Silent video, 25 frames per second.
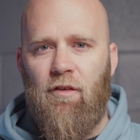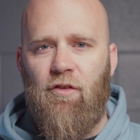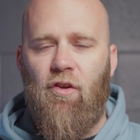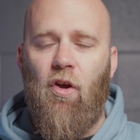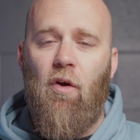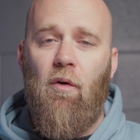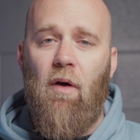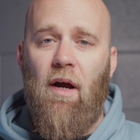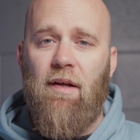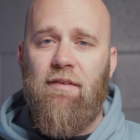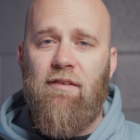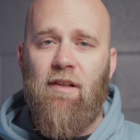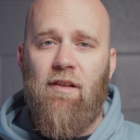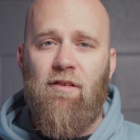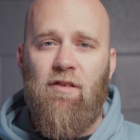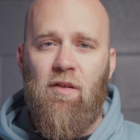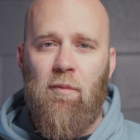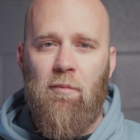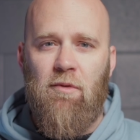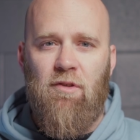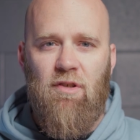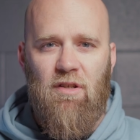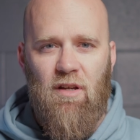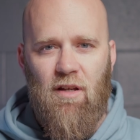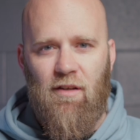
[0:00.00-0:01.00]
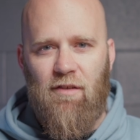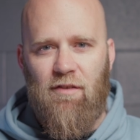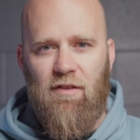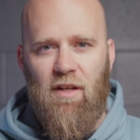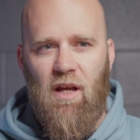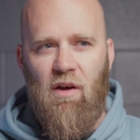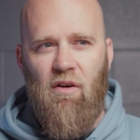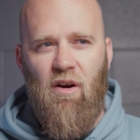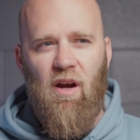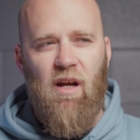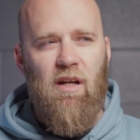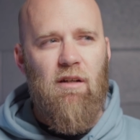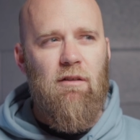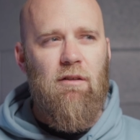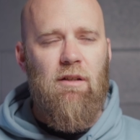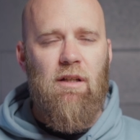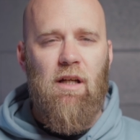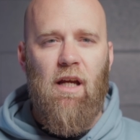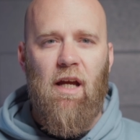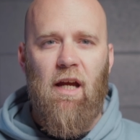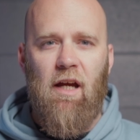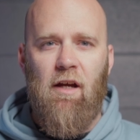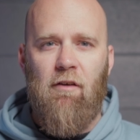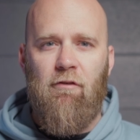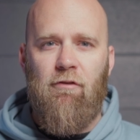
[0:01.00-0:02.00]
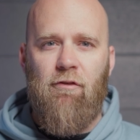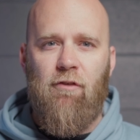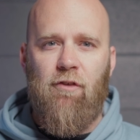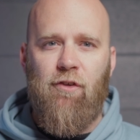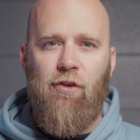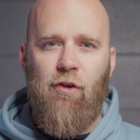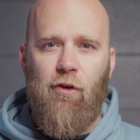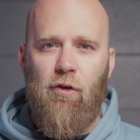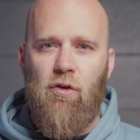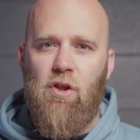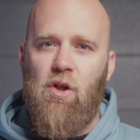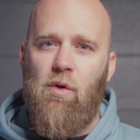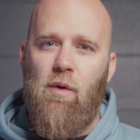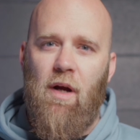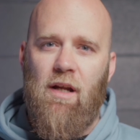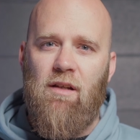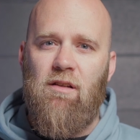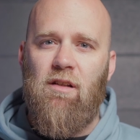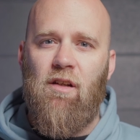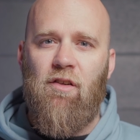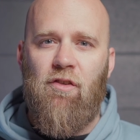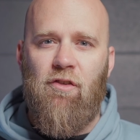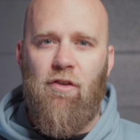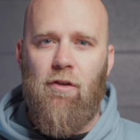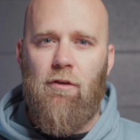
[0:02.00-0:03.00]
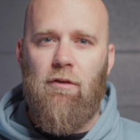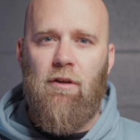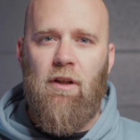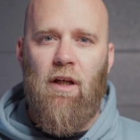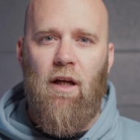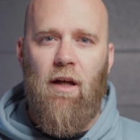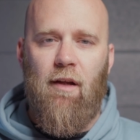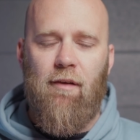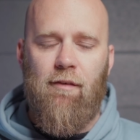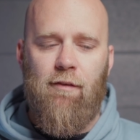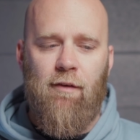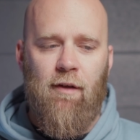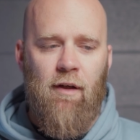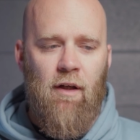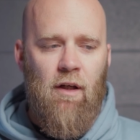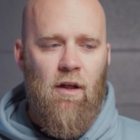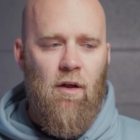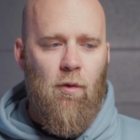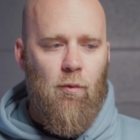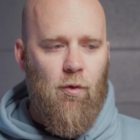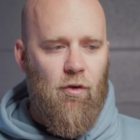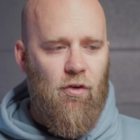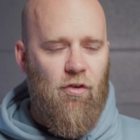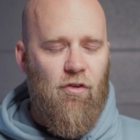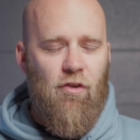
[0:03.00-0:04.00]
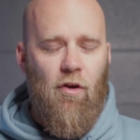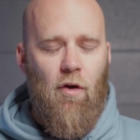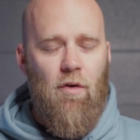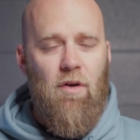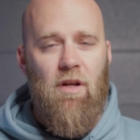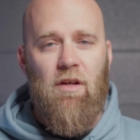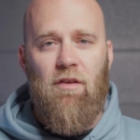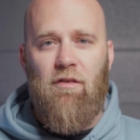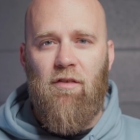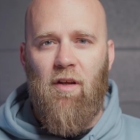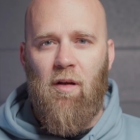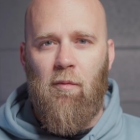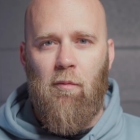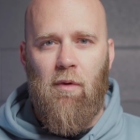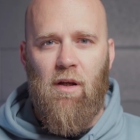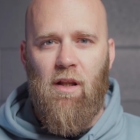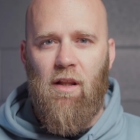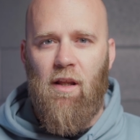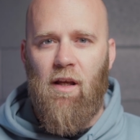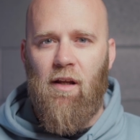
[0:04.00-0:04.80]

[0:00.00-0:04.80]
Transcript: So I've done some tests. Now I only have 2 UHS 2 cards, which Sony sent me.